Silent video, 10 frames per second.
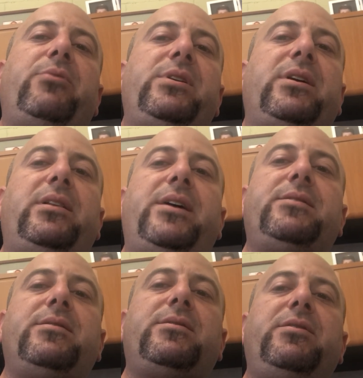retail
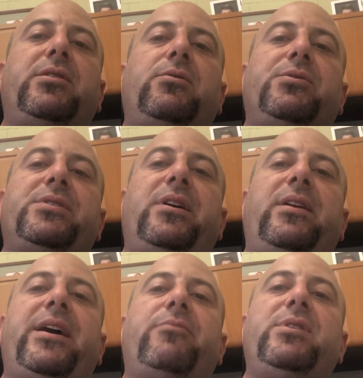license, you can wholesale
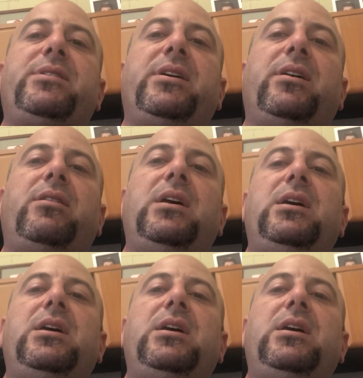and retail.